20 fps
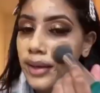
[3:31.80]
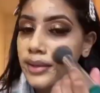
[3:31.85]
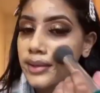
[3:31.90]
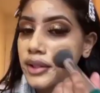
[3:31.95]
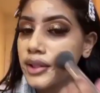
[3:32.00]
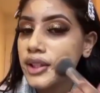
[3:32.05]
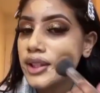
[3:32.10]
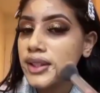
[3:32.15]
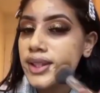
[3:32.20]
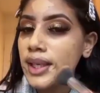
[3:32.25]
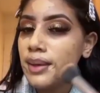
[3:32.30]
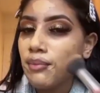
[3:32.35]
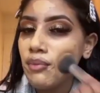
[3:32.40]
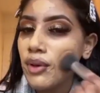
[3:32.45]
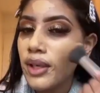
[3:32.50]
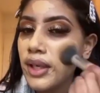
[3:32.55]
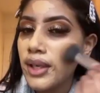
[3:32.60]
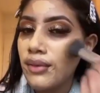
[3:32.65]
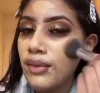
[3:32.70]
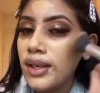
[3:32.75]
so she seemed
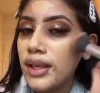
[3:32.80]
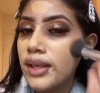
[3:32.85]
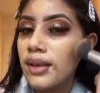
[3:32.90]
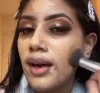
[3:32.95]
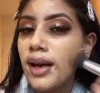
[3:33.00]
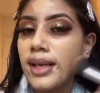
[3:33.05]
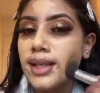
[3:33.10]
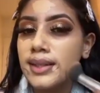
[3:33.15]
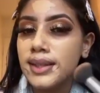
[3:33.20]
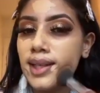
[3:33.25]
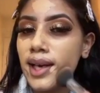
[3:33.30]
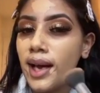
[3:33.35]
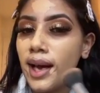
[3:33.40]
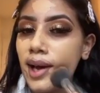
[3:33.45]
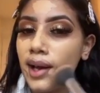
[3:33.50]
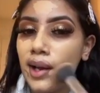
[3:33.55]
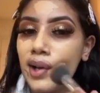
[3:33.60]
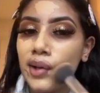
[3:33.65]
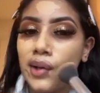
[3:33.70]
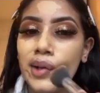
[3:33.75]
really, really nice,
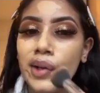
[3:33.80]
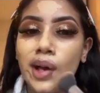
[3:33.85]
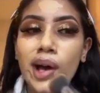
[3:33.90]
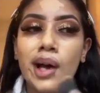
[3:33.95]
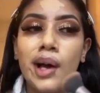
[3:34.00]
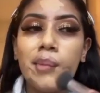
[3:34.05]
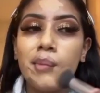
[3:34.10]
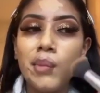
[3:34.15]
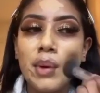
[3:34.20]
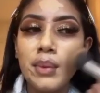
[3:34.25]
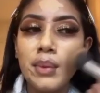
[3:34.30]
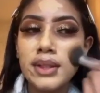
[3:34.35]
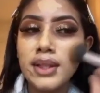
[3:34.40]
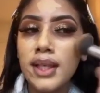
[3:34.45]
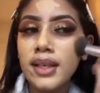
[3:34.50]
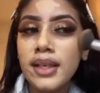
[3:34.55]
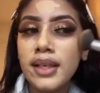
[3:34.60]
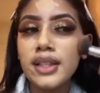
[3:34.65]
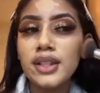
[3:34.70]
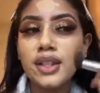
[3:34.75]
and we were
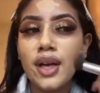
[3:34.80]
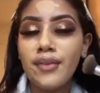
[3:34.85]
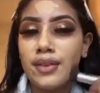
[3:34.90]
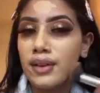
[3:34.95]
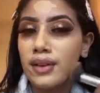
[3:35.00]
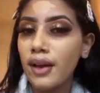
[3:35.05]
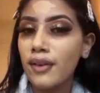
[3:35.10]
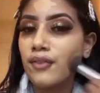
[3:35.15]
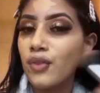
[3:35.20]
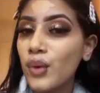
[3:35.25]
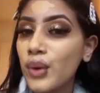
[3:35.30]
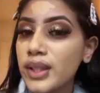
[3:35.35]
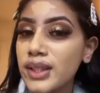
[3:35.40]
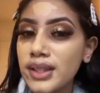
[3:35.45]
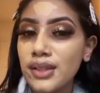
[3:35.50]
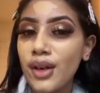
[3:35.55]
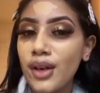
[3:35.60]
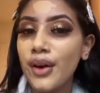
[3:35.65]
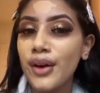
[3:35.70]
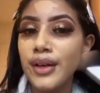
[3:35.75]
sending each other voice
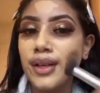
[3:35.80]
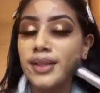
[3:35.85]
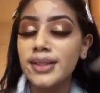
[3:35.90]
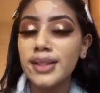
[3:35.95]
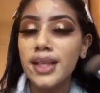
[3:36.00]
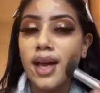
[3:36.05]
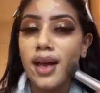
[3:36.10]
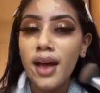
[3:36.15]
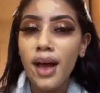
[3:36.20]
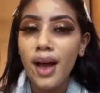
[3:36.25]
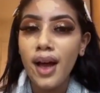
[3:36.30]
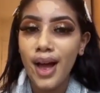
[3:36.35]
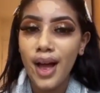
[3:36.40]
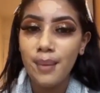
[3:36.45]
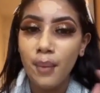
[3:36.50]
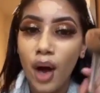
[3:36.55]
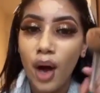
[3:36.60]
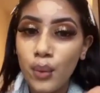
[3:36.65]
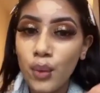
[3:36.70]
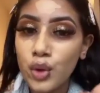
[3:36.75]
notes.
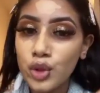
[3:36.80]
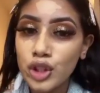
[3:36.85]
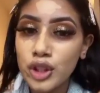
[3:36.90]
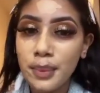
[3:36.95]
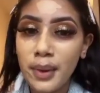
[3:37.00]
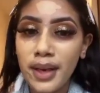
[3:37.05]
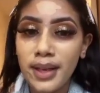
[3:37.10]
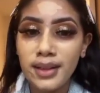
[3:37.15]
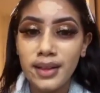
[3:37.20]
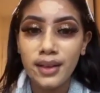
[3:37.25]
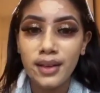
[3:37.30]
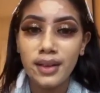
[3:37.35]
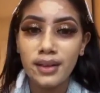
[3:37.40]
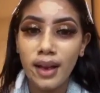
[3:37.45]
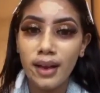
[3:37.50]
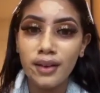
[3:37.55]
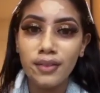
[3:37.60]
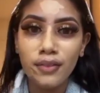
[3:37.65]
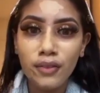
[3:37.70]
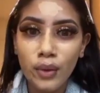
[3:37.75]
I will just put in
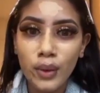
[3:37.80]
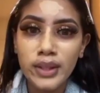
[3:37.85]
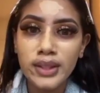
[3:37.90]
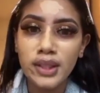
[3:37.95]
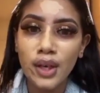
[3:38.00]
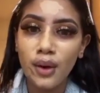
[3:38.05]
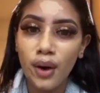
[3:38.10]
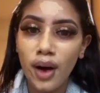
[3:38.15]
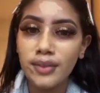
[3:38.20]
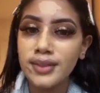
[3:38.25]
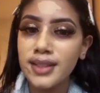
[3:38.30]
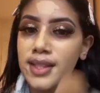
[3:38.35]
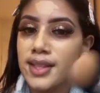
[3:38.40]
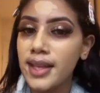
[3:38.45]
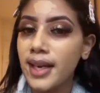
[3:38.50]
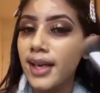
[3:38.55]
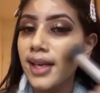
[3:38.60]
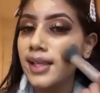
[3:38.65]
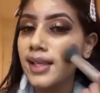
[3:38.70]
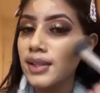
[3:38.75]
the voice note after
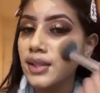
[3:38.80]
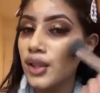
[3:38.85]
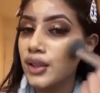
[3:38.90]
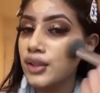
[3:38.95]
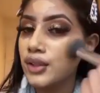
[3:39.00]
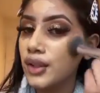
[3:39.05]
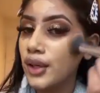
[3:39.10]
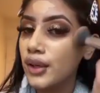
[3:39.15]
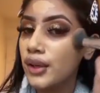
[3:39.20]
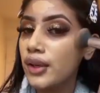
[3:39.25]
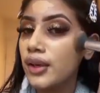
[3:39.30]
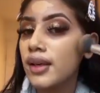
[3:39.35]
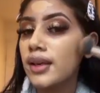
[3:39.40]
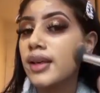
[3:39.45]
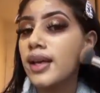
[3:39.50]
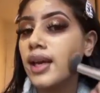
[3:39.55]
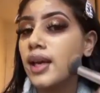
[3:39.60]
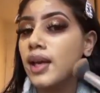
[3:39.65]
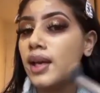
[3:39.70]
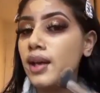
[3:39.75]
this, so you can
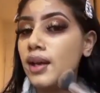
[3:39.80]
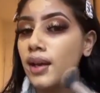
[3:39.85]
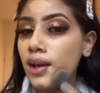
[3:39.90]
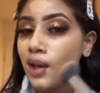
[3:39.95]
hear.